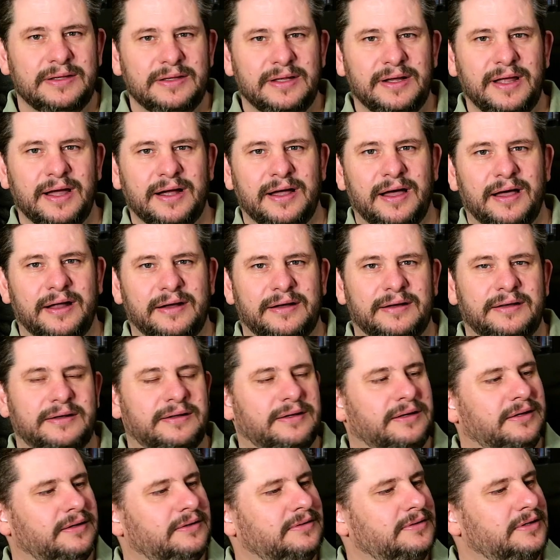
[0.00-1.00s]
Then I got
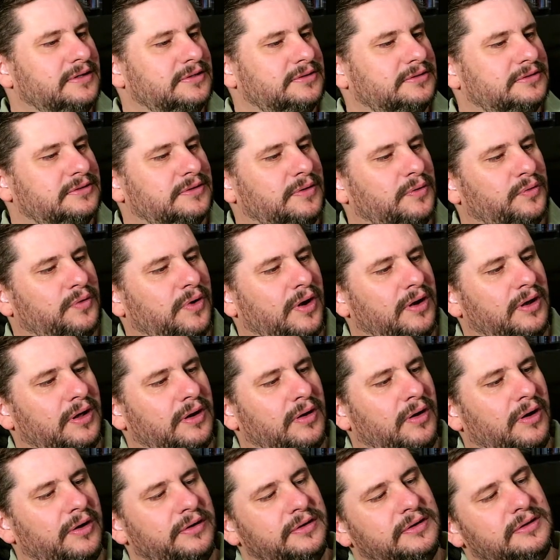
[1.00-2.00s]
this
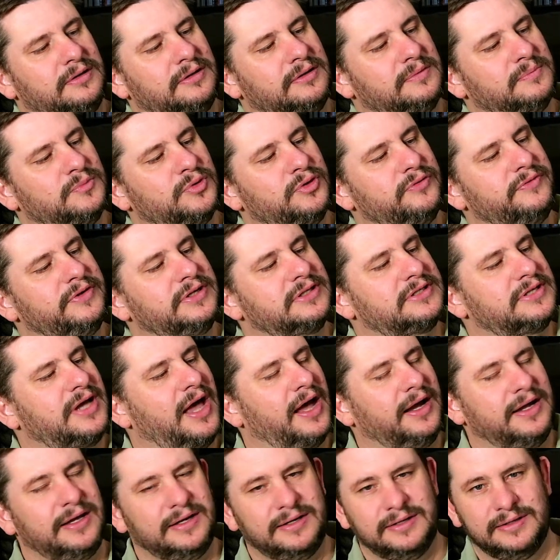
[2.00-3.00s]
Royal Hunt Moving
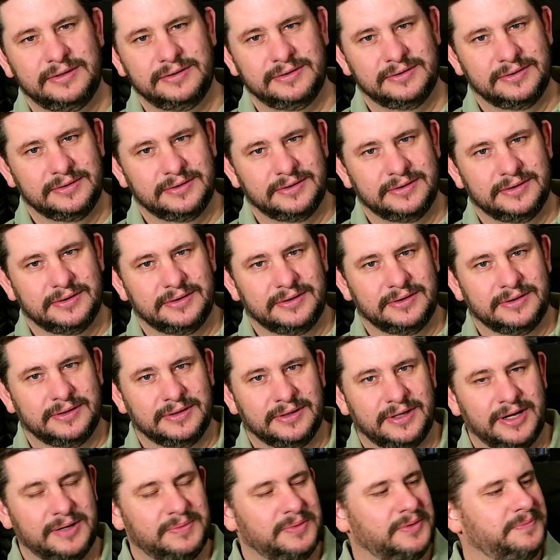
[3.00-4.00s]
Target
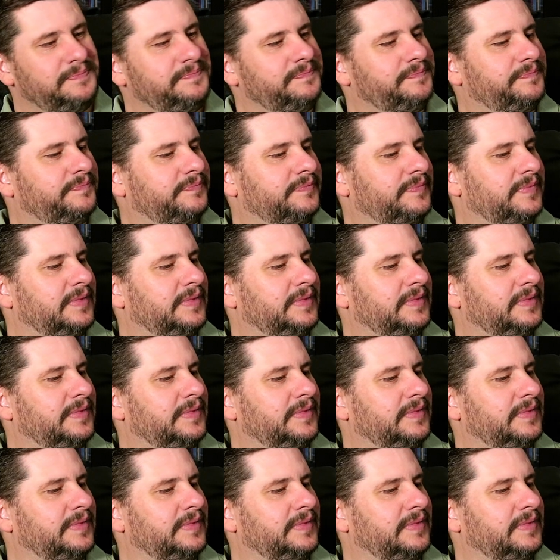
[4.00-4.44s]
album.